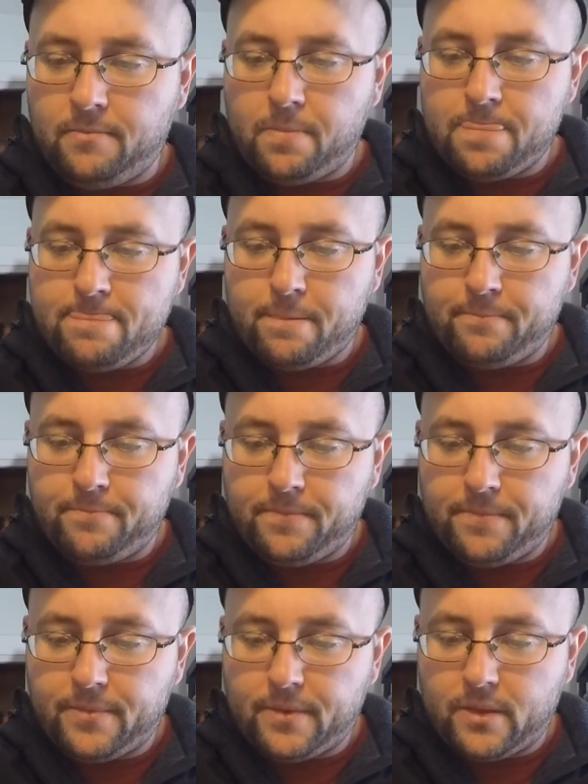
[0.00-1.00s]

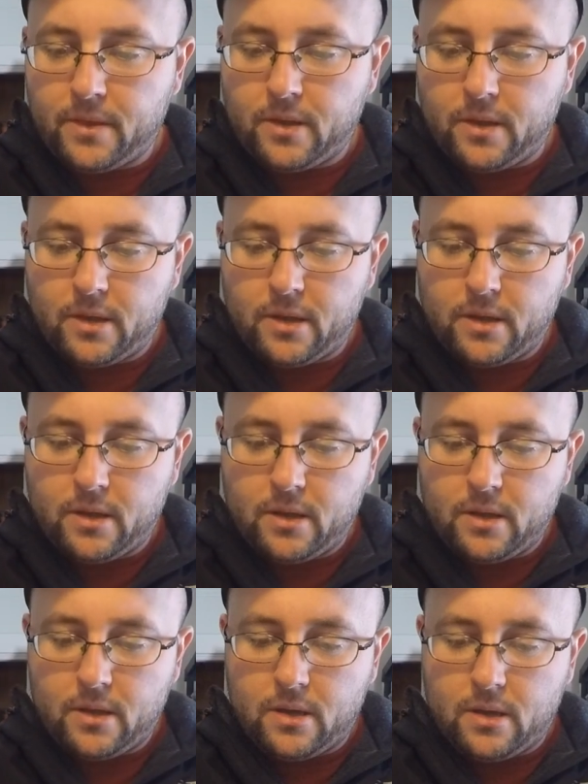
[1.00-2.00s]

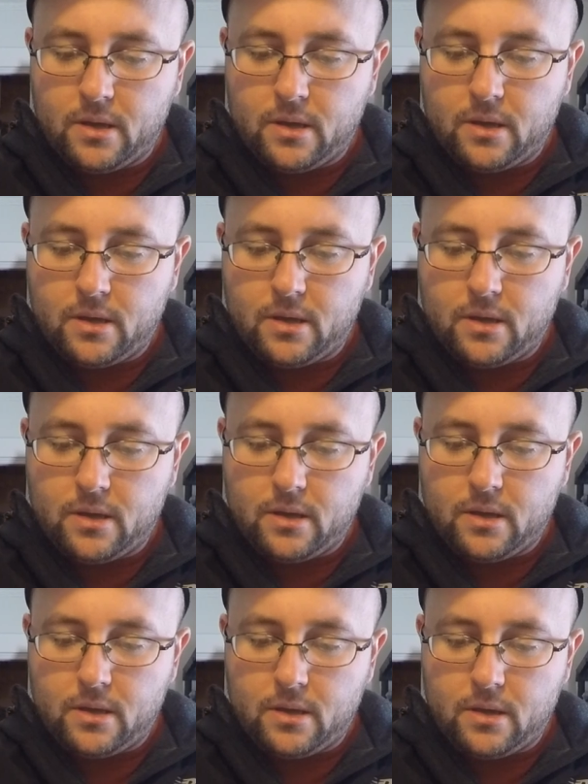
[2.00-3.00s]

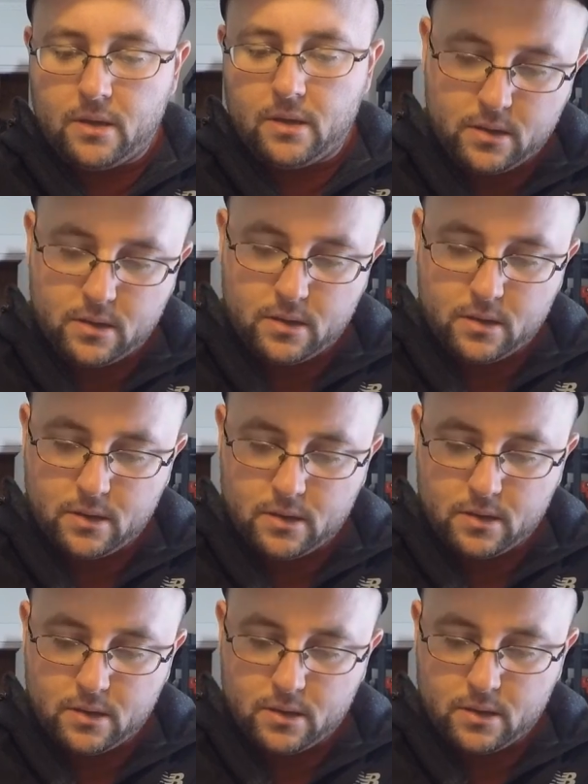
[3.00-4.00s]

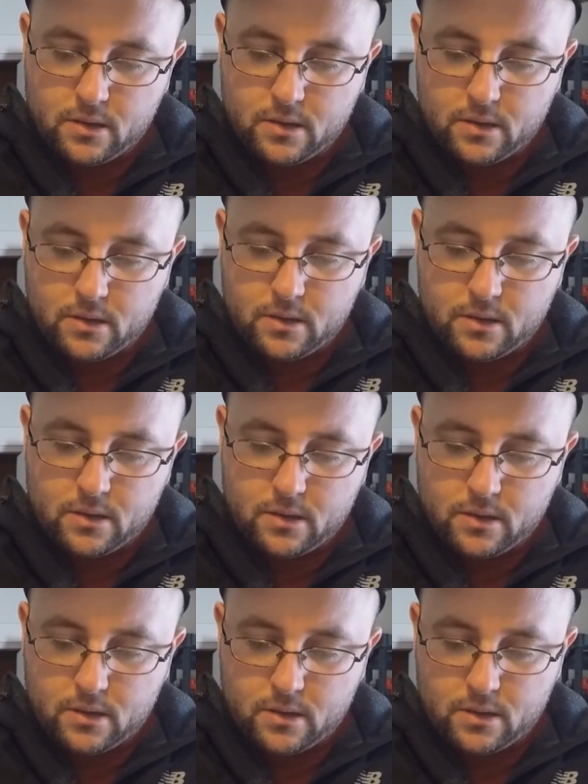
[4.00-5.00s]

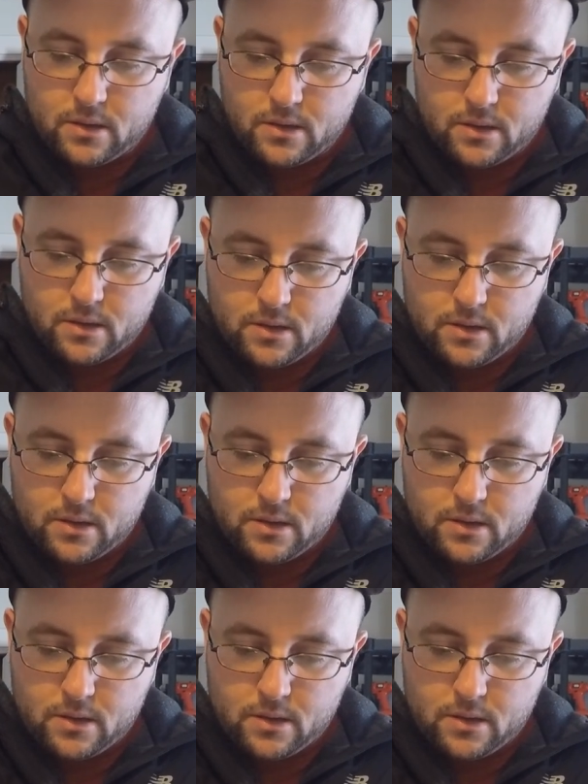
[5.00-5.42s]
No one is speaking in this clip.